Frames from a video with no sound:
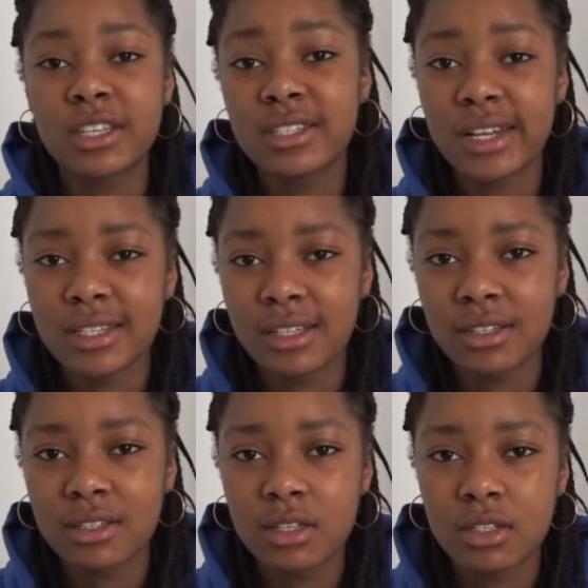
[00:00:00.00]
the
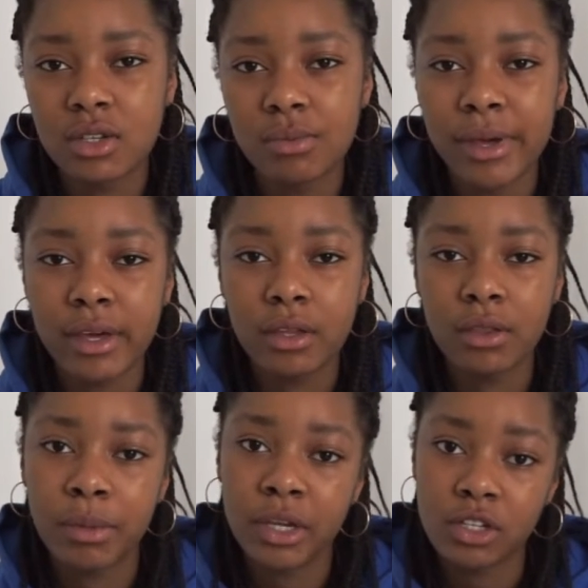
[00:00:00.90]
settings to make
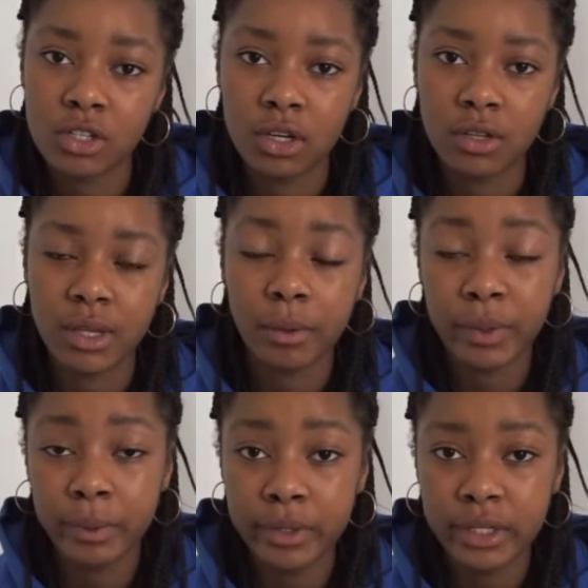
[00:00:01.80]
the picture that
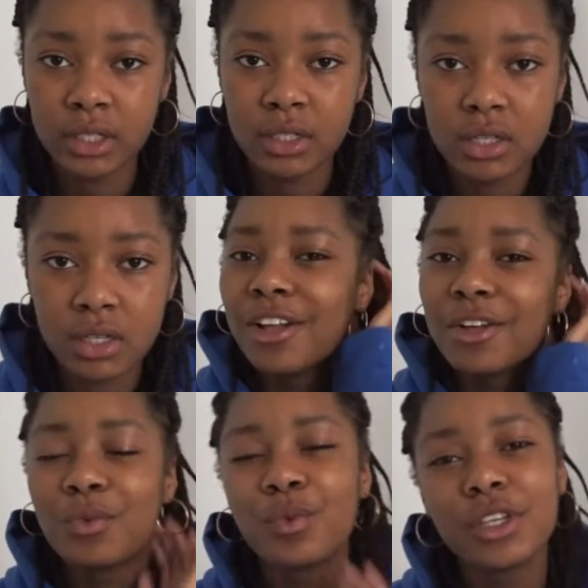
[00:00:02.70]
we wanted.
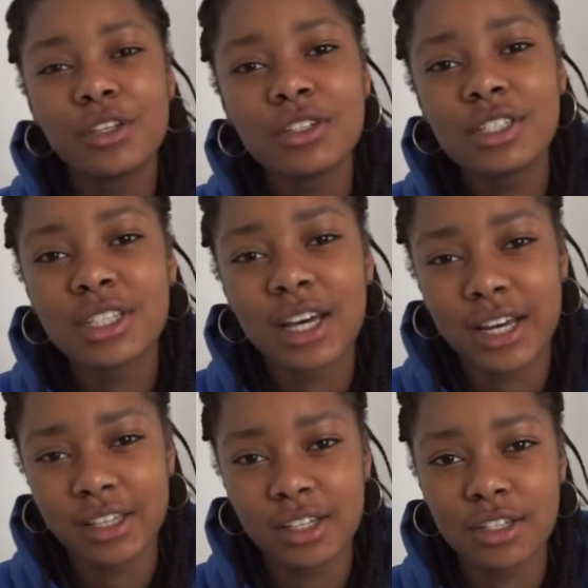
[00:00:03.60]
We used the
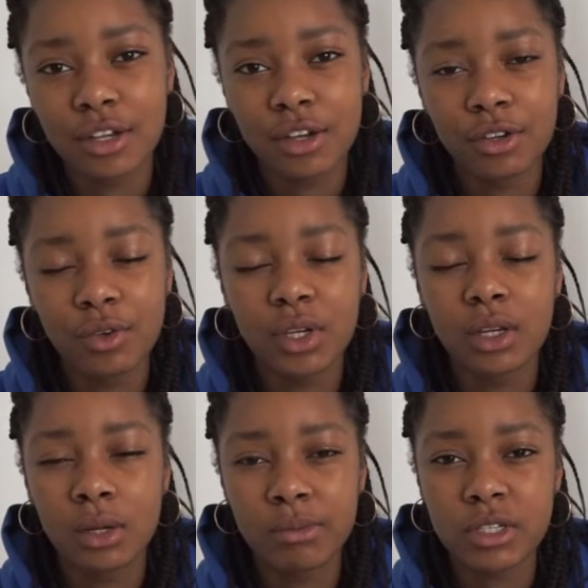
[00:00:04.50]
ISO in
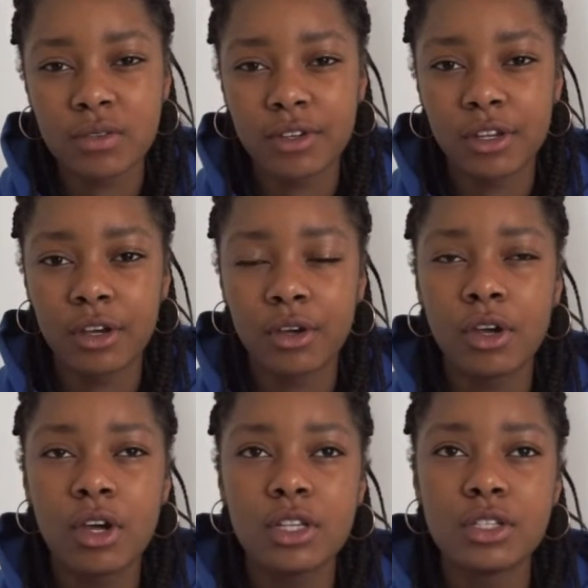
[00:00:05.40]
our music video
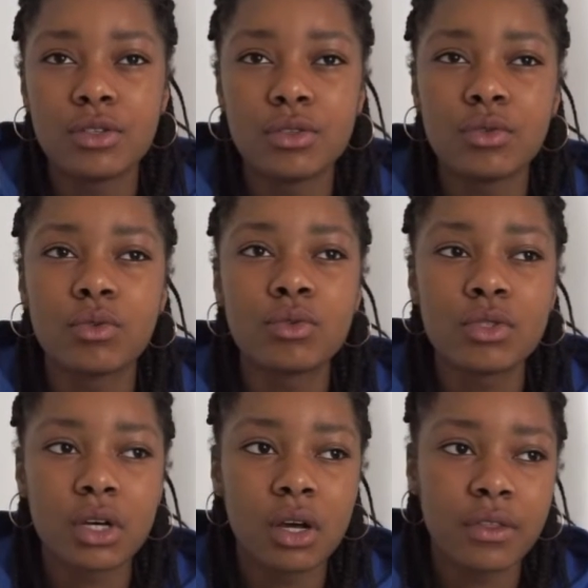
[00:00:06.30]
to
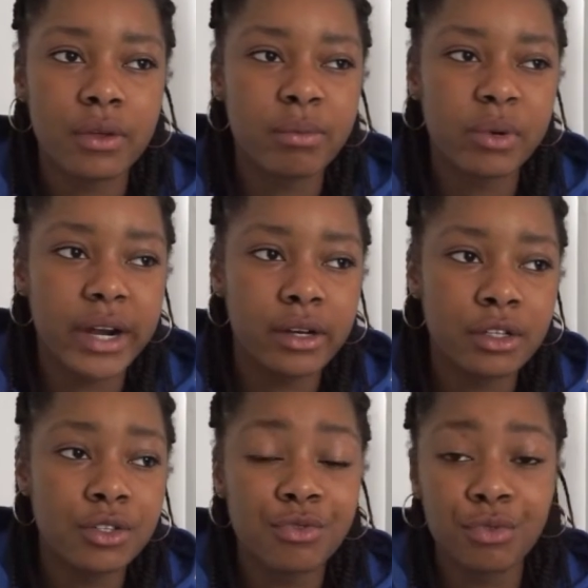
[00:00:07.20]
alter the
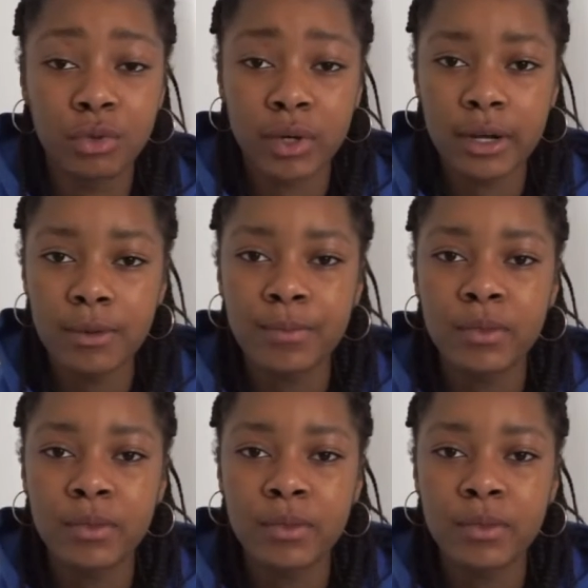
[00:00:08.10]
brightness throughout,